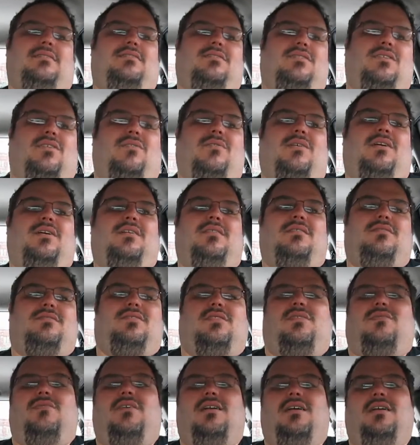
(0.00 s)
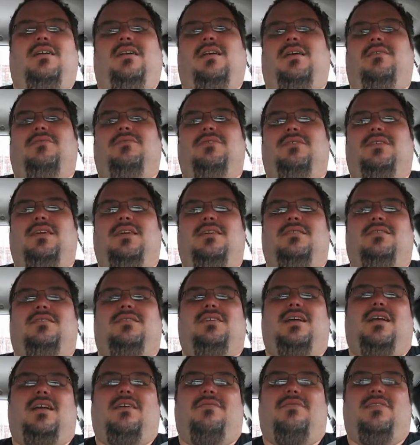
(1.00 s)
and so on and so on, and I was getting
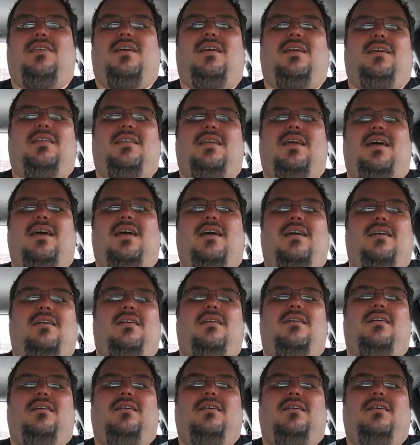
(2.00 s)
sick of thinking that,